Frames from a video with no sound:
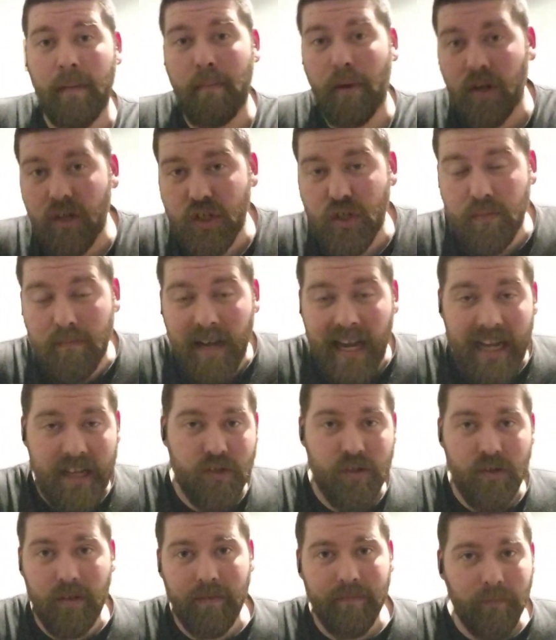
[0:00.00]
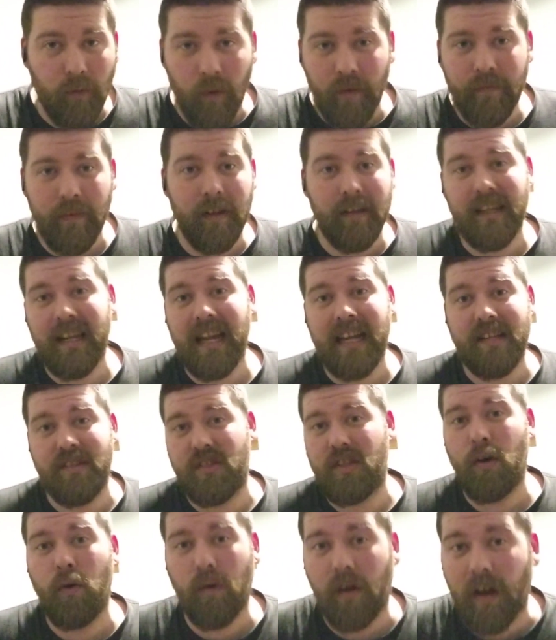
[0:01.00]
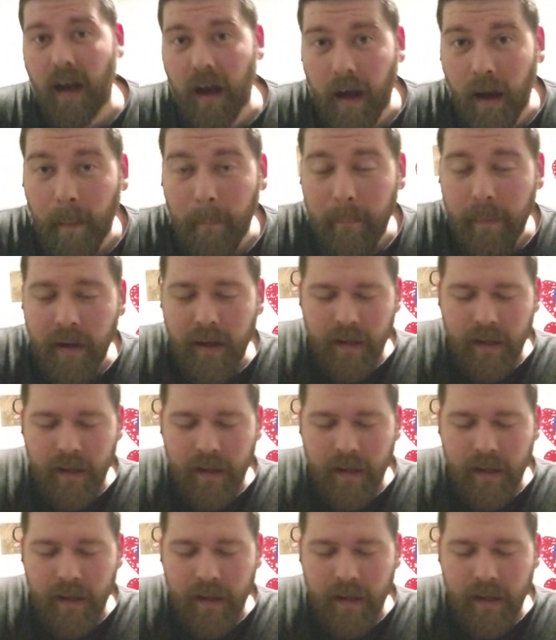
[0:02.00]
Bushmaster, 458 SOCOM.